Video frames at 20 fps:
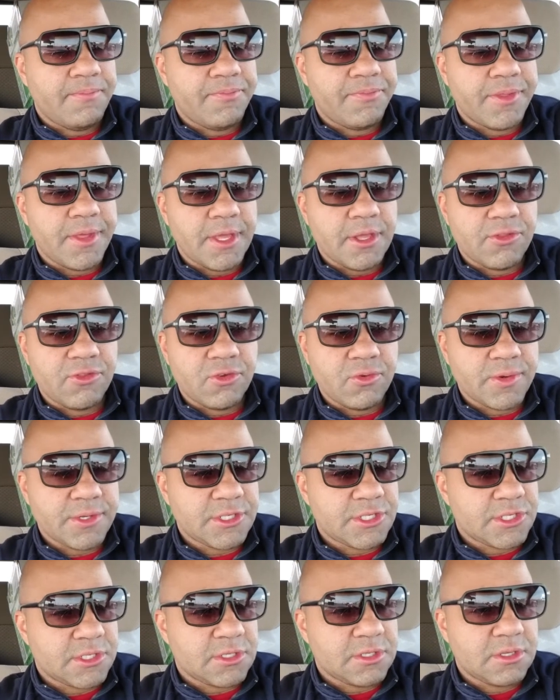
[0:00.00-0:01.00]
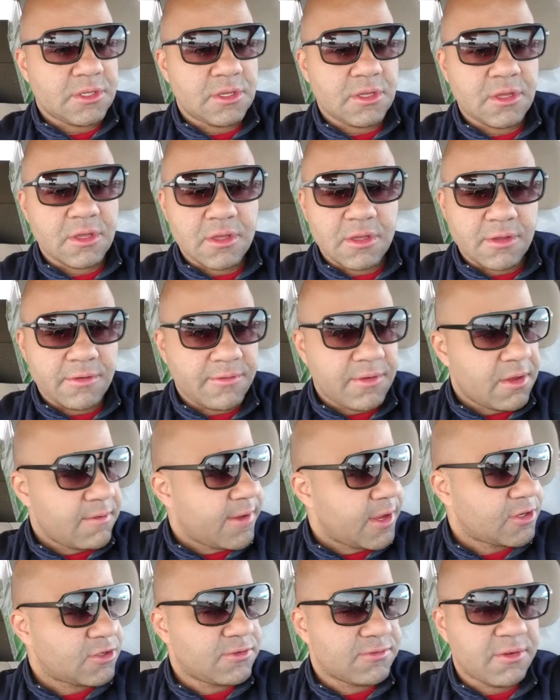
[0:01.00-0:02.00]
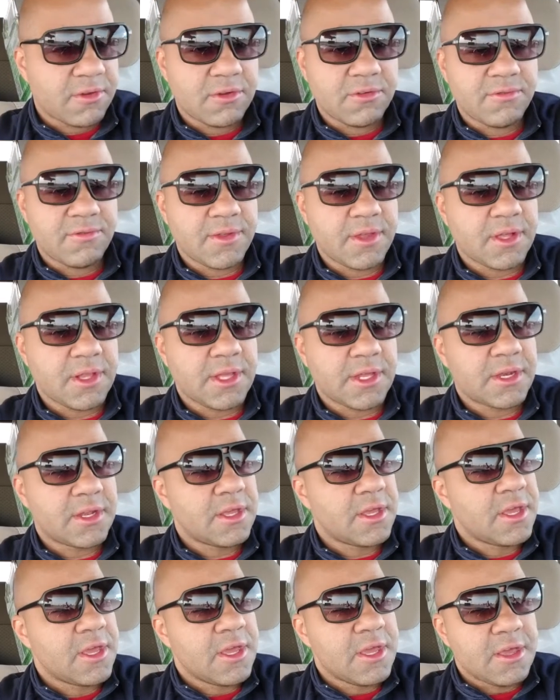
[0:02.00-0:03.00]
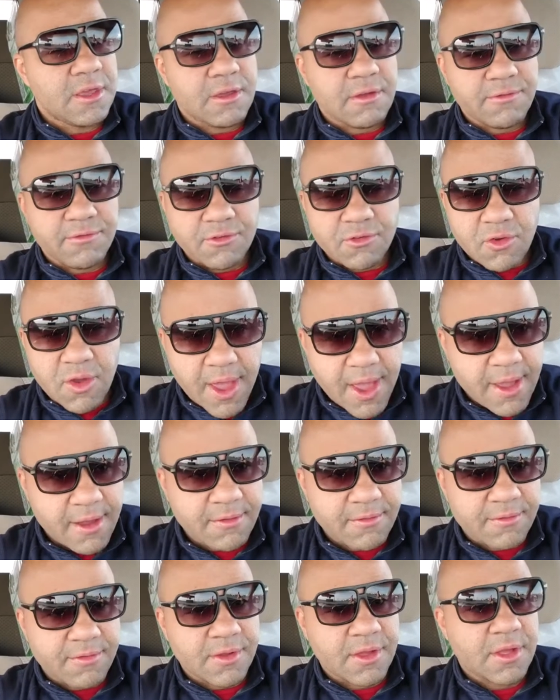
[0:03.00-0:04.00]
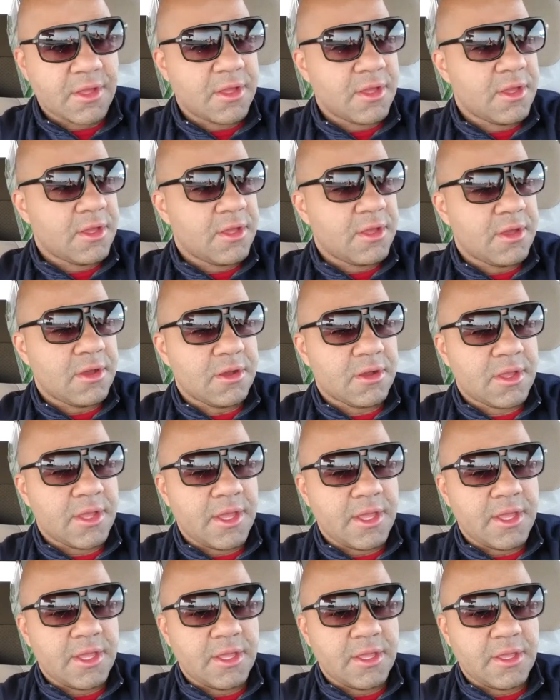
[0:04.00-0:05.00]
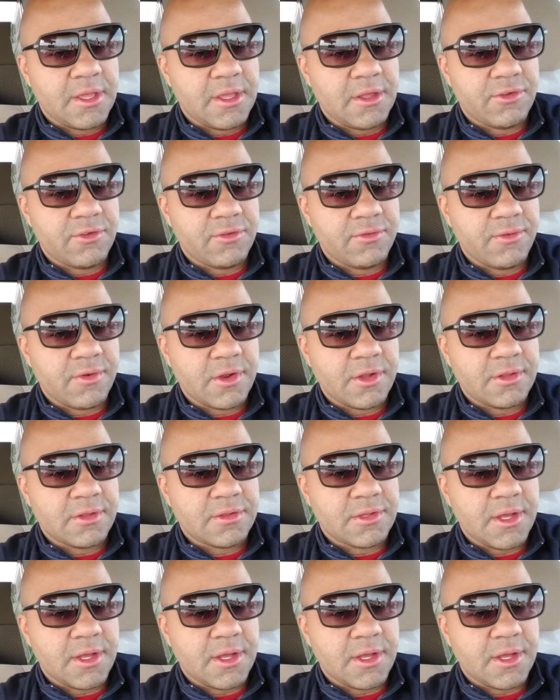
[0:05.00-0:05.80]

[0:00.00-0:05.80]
intuition, if you have extroverted feeling, if you have introverted